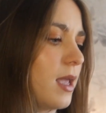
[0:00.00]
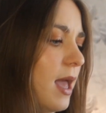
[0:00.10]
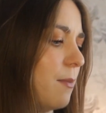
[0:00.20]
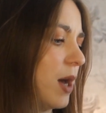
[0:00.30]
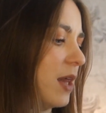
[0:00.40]

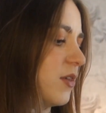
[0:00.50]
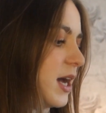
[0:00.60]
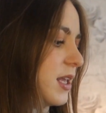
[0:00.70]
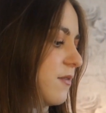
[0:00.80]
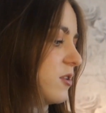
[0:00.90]
But I
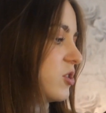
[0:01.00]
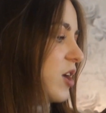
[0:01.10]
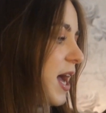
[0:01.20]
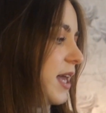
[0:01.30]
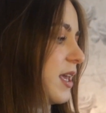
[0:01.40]
thought I'd give it a
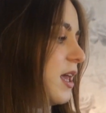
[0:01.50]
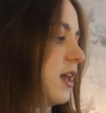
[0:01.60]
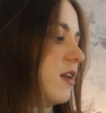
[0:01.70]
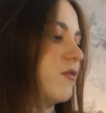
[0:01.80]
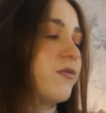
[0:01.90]
try,
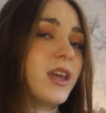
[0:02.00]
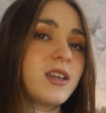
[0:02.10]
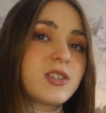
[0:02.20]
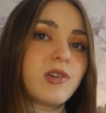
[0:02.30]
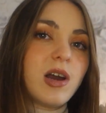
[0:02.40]
and
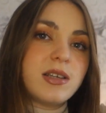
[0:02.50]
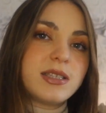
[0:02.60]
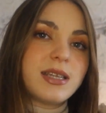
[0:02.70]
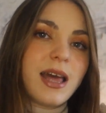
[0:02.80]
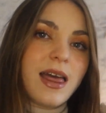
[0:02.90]
fingers
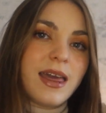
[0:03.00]
crossed